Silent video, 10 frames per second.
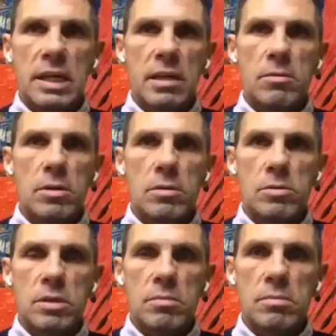incredible. It
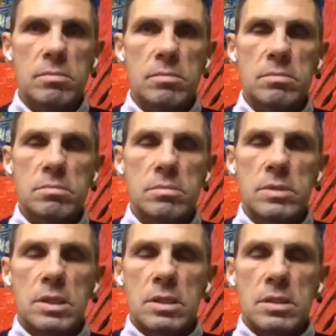was
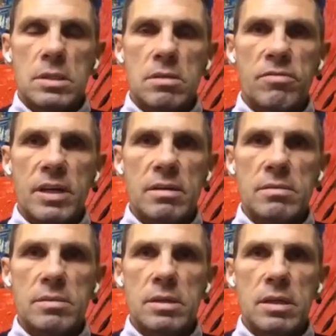
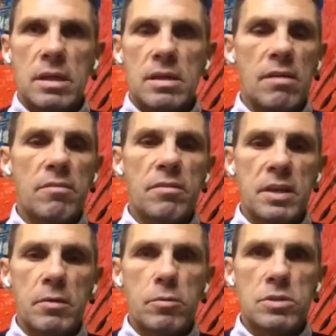different in
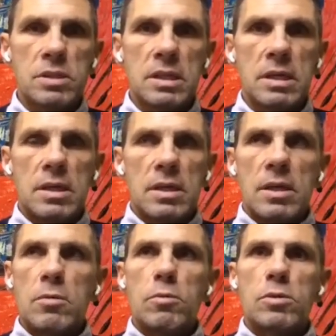everything. He was
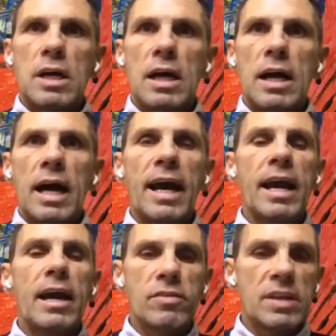
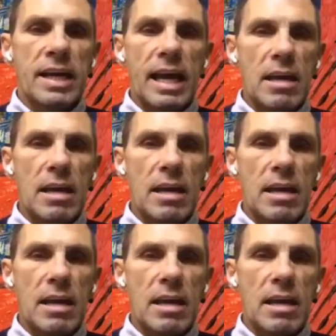ahead of the